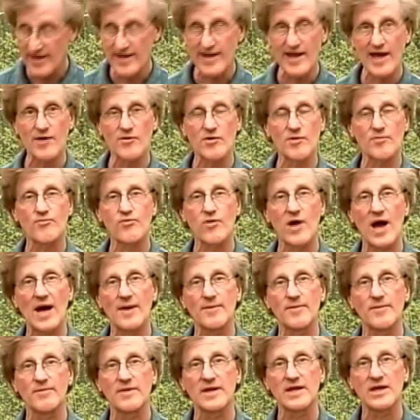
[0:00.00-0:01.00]
I would
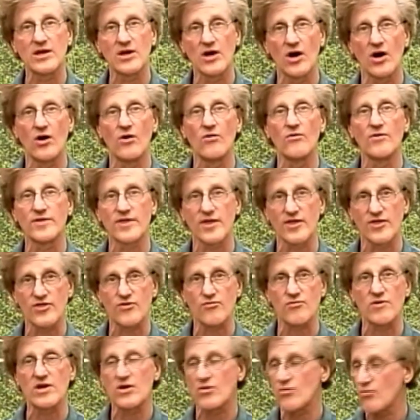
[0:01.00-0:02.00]
probably go with a
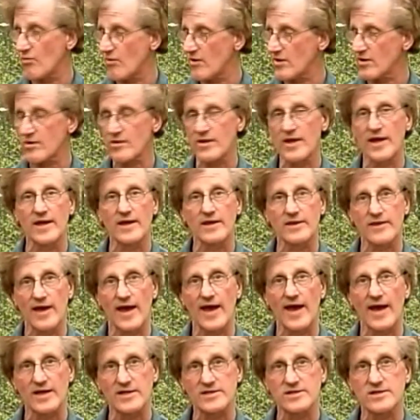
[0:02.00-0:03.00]
3/4 length
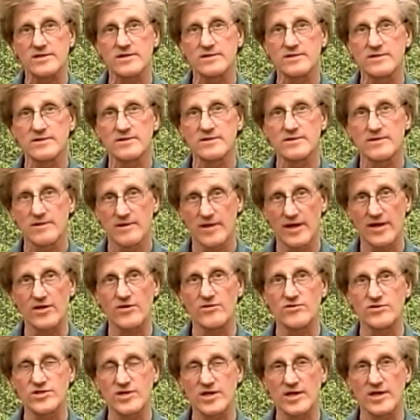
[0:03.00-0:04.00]
axe like
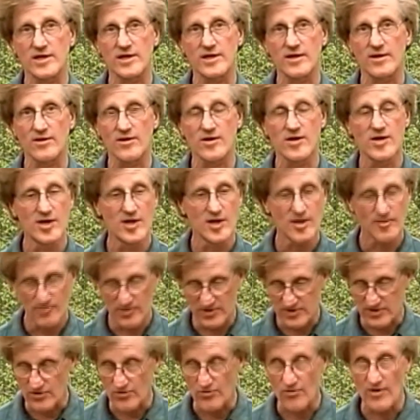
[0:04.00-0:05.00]
you see here.
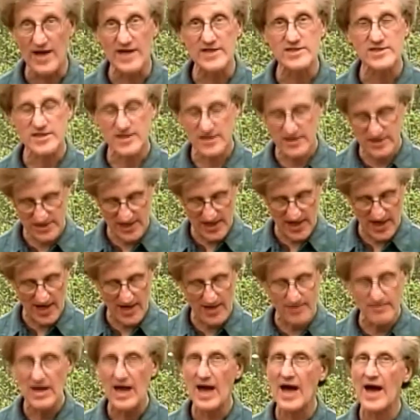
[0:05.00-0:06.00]
But the rest of the
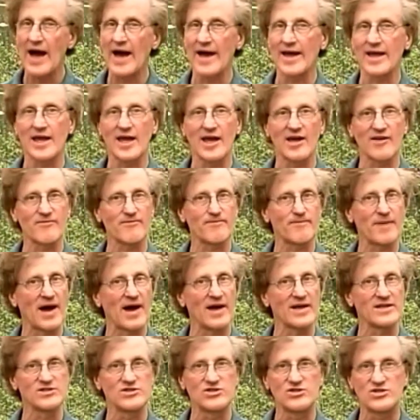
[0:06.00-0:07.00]
time, I get
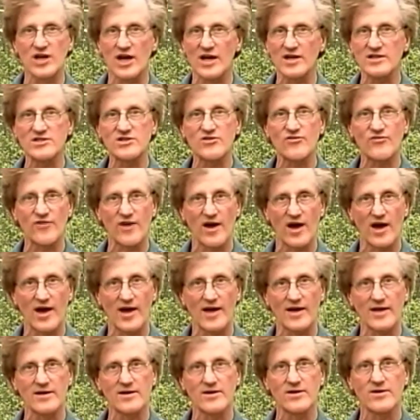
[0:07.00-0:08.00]
by just
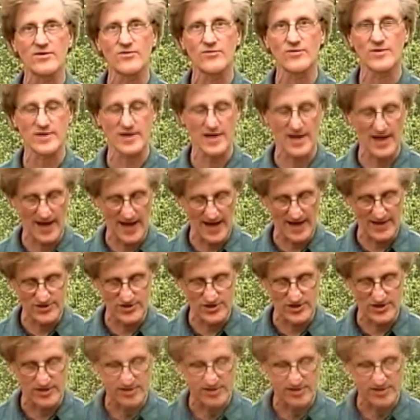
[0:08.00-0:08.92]
fine with a hatchet.